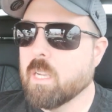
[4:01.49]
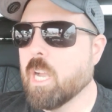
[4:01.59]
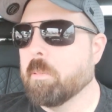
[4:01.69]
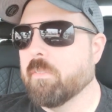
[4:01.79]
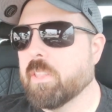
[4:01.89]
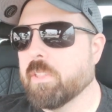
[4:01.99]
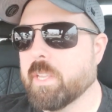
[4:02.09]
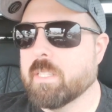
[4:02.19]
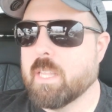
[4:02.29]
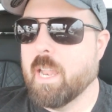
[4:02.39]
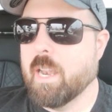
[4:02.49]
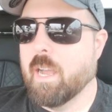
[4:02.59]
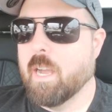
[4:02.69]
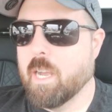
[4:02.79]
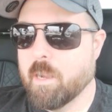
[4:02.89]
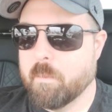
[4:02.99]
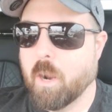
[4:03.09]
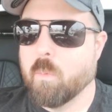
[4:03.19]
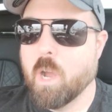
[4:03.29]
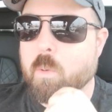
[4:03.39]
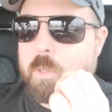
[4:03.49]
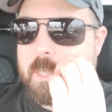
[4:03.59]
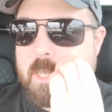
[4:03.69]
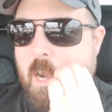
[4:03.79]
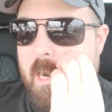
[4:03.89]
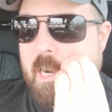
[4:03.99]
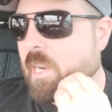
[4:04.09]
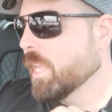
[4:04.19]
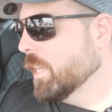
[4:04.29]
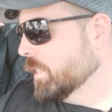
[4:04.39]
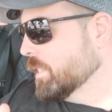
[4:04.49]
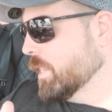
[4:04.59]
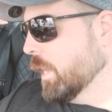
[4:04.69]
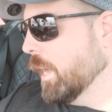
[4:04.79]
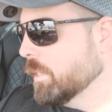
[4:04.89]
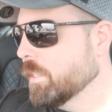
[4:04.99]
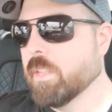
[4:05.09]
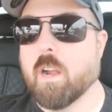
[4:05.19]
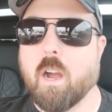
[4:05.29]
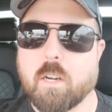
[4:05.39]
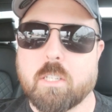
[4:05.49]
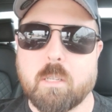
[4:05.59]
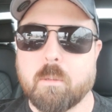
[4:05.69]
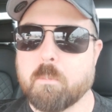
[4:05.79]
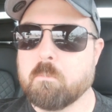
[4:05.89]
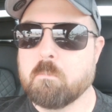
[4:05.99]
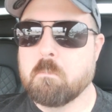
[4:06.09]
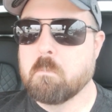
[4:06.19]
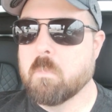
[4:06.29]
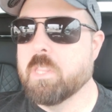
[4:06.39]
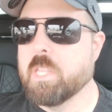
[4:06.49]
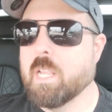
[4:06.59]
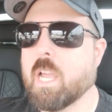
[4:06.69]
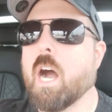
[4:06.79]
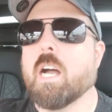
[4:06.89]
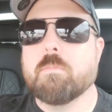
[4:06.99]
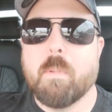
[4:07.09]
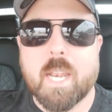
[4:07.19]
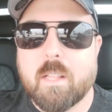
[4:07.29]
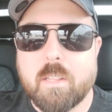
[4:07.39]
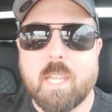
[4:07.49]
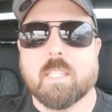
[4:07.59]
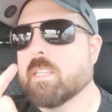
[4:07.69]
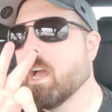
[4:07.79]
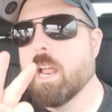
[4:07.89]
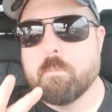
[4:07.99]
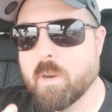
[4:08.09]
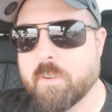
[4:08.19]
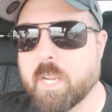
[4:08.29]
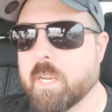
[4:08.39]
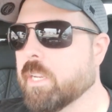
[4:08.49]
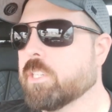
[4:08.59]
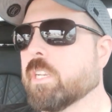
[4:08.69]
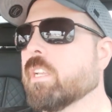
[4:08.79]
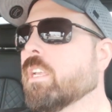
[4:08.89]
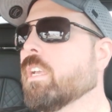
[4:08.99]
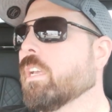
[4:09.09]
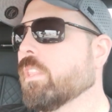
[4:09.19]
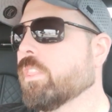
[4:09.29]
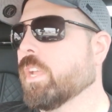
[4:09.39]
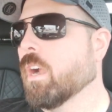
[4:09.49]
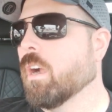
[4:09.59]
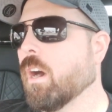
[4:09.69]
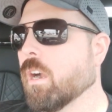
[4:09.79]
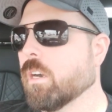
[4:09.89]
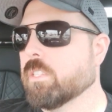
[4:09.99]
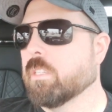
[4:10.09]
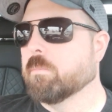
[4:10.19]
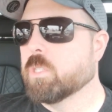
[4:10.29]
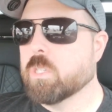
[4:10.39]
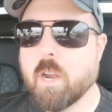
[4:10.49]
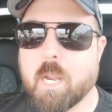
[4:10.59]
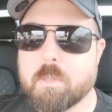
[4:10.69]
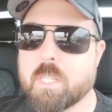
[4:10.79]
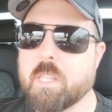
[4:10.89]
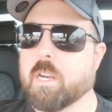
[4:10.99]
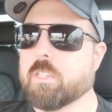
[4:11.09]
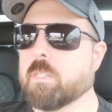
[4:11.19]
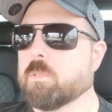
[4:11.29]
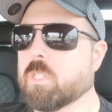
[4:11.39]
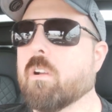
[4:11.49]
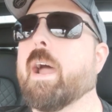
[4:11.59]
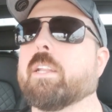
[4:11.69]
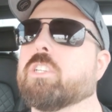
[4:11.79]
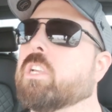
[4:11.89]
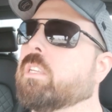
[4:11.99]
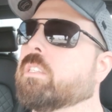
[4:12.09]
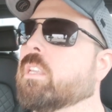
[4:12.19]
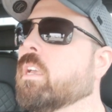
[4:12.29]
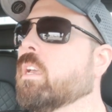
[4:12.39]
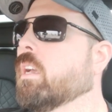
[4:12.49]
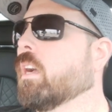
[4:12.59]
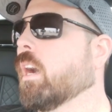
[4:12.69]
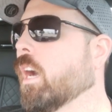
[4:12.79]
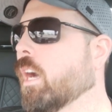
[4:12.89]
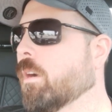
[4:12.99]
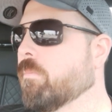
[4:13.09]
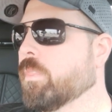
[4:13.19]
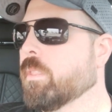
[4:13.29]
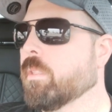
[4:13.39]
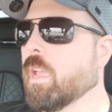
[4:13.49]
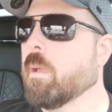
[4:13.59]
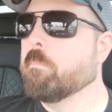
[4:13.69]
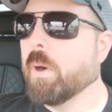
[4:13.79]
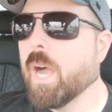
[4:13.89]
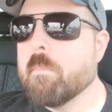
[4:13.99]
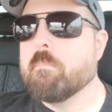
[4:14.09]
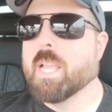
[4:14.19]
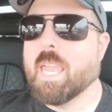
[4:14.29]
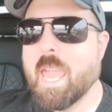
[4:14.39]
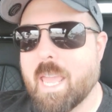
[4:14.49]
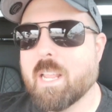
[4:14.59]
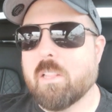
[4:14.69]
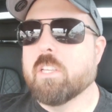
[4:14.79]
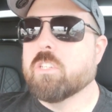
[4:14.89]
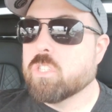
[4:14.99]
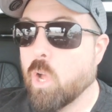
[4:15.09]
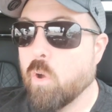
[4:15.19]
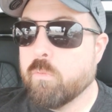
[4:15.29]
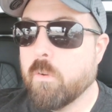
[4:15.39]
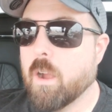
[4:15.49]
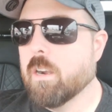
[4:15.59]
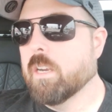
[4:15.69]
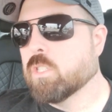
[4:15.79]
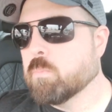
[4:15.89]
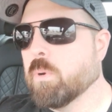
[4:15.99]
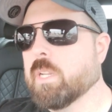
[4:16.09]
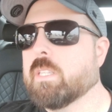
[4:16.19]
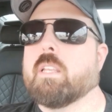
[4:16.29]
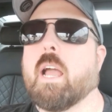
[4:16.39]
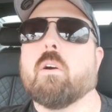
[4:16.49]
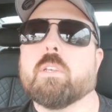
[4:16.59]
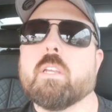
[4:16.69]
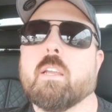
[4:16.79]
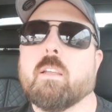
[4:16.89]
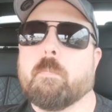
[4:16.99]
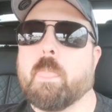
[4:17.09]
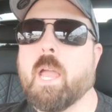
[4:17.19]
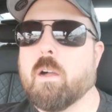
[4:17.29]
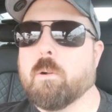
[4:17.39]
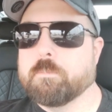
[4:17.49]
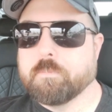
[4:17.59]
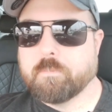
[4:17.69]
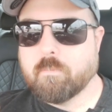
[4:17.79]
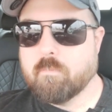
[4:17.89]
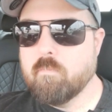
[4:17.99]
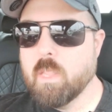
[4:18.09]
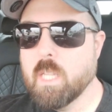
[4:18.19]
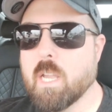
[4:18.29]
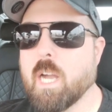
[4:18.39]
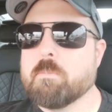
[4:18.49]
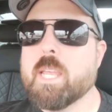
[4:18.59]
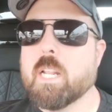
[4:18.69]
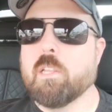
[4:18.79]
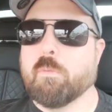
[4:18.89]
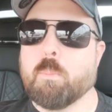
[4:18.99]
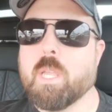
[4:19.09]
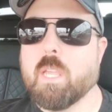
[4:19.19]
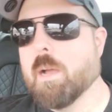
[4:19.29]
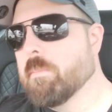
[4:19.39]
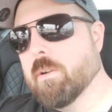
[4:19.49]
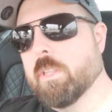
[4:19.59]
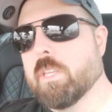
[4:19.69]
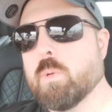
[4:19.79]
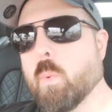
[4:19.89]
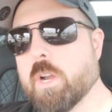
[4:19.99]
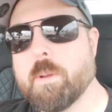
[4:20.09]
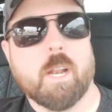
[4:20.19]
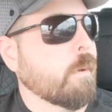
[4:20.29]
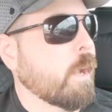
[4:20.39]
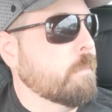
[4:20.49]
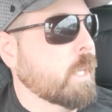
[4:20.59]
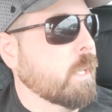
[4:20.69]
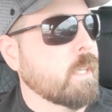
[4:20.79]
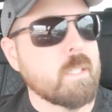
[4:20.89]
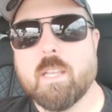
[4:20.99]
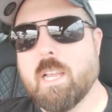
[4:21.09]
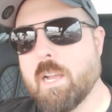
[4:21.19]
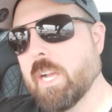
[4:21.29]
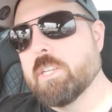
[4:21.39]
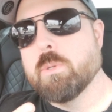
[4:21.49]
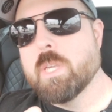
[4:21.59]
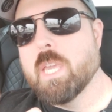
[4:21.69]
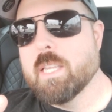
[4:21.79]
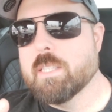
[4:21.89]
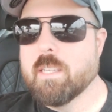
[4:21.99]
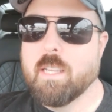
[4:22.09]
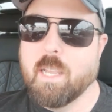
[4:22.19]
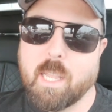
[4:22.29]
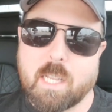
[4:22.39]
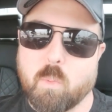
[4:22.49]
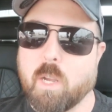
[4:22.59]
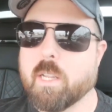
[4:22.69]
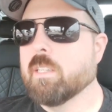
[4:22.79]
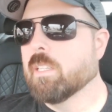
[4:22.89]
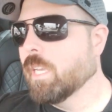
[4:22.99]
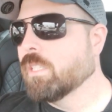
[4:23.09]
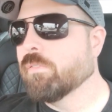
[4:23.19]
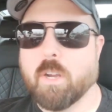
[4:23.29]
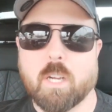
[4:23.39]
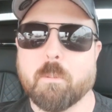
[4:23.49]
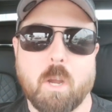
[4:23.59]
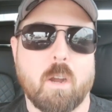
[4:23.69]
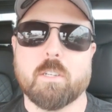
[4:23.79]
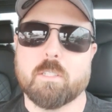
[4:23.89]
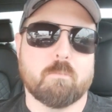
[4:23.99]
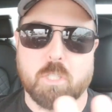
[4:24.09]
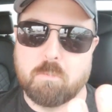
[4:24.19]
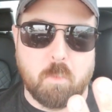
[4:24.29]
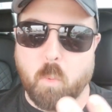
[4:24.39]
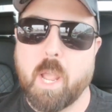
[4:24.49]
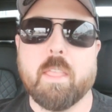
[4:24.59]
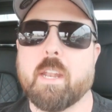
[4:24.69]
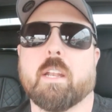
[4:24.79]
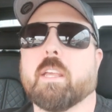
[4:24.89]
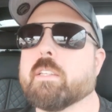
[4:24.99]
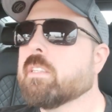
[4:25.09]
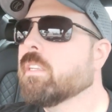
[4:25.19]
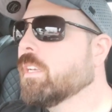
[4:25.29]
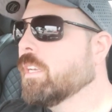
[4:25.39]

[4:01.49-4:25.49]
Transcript: a couple of other things that are wrong with this car is that there are some, cosmetically, it's not in perfect condition. There are some scrapes, there's some scratches, but mechanically, so far, it's pretty sound. Now, cosmetically for me, I'm not really too worried about it, right? Because I've got 2 kids, and guess what? Kids fuck up cars, just the way that it is.